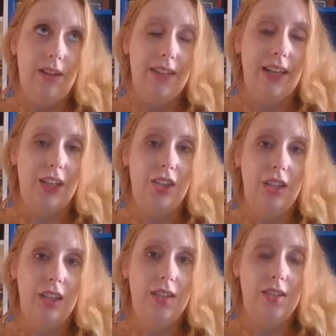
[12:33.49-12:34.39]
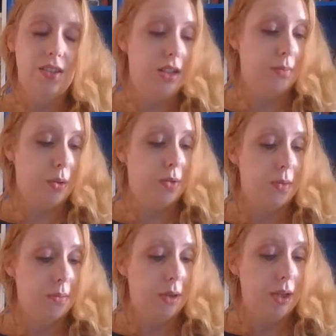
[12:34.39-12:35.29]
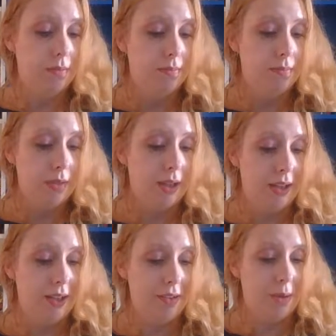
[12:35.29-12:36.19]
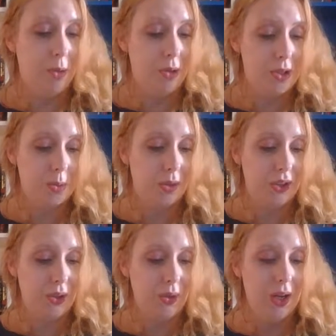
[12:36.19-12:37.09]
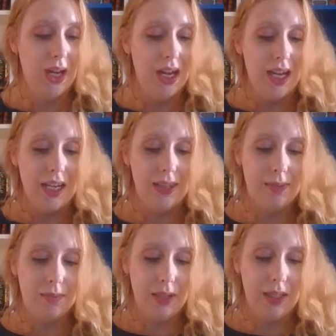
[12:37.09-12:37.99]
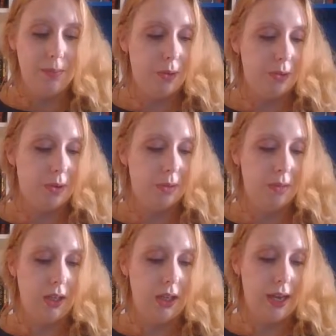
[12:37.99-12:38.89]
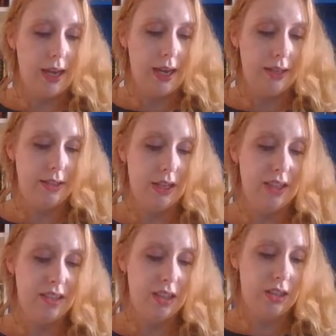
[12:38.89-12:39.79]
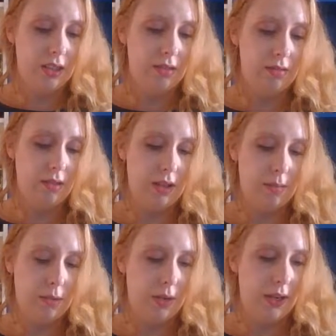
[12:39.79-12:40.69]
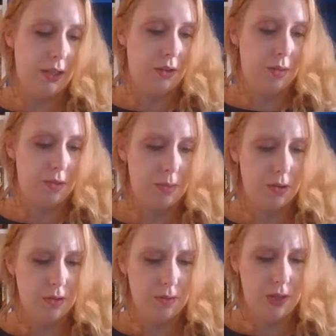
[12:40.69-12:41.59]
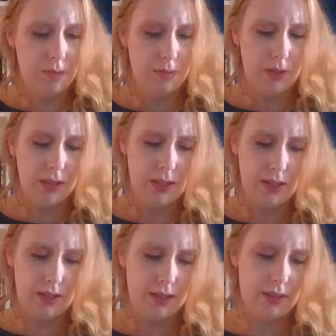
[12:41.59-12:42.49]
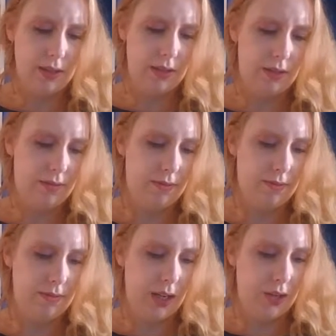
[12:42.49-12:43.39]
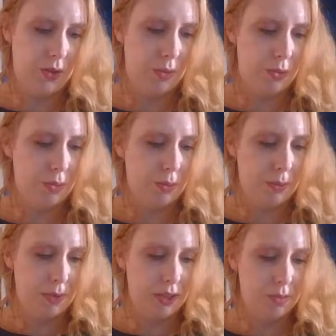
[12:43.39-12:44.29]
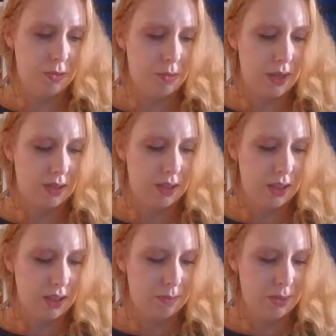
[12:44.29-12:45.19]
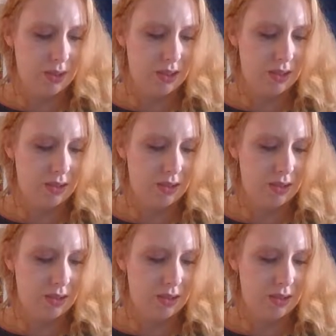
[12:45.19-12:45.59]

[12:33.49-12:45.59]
That actually is still bothering me, if I'm honest with you. It's really bothering me, and I'm quite angry with both of them, because, I don't know, it was probably meant to be romantic, but